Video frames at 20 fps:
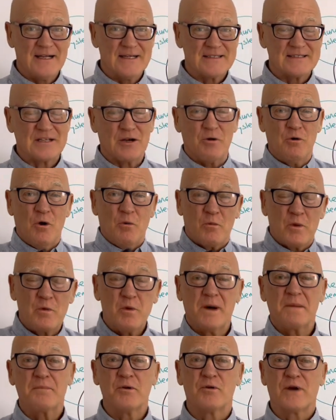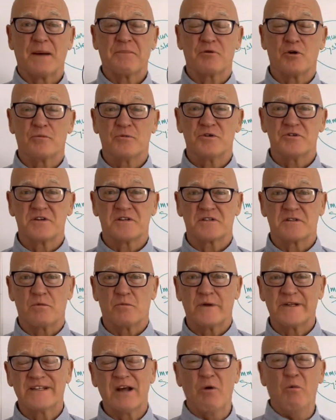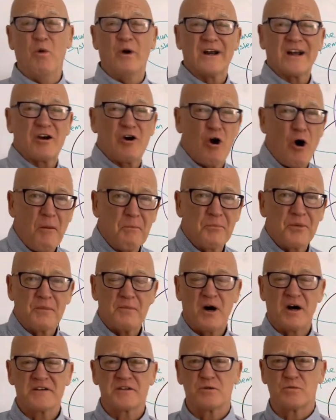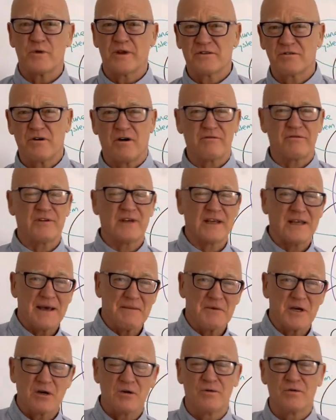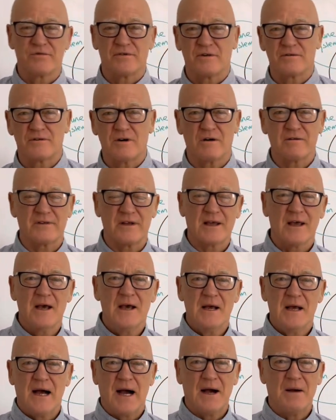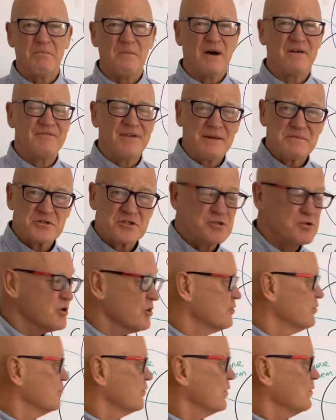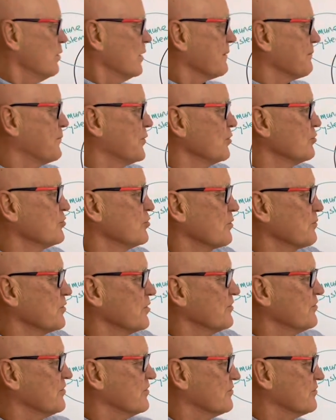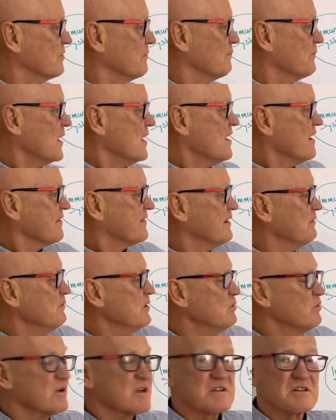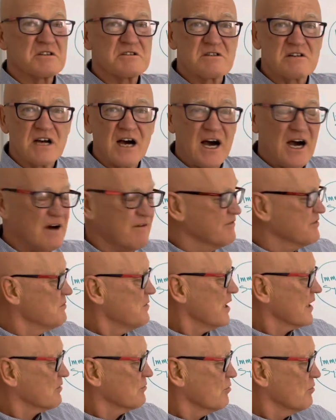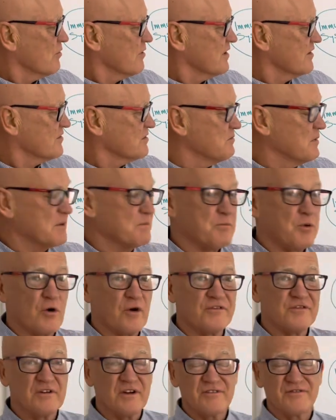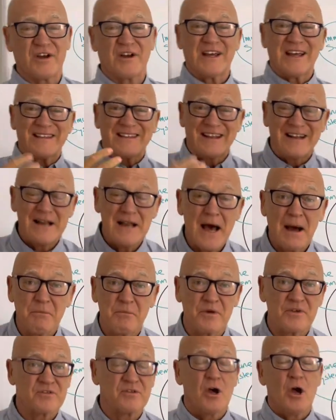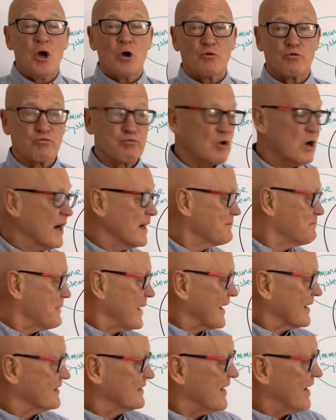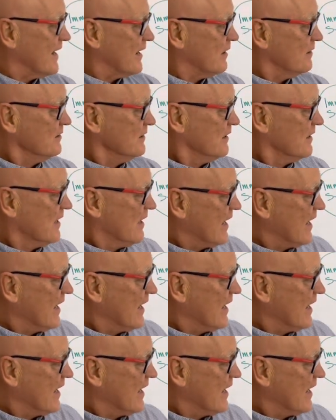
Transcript: So we want to build up your immune system. We don't want to compromise it with toxic chemicals or toxic pharmaceuticals. We want to build your immune system. Then we want to starve the microorganism and poison it, so get the numbers right back down.